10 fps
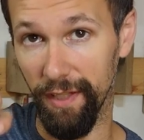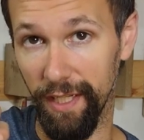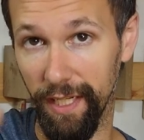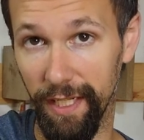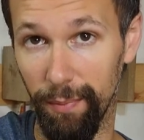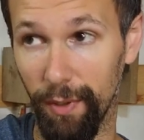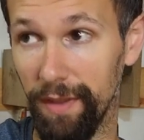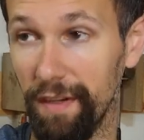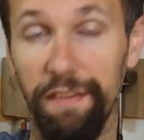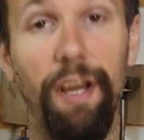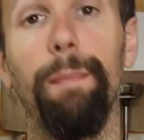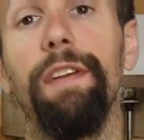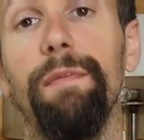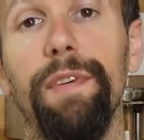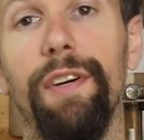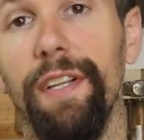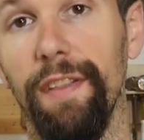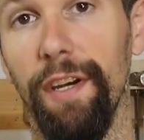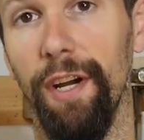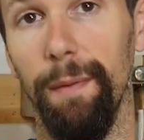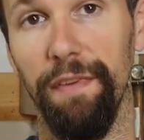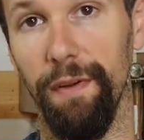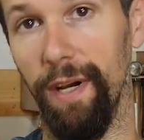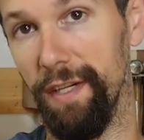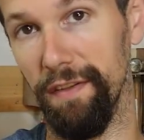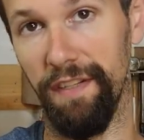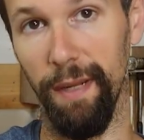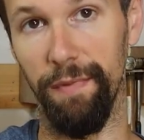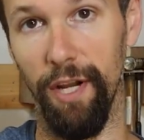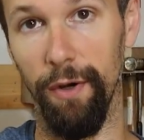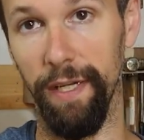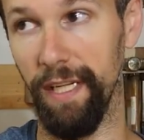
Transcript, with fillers: really at any point that stopped me from turning the knob, so I just kept going.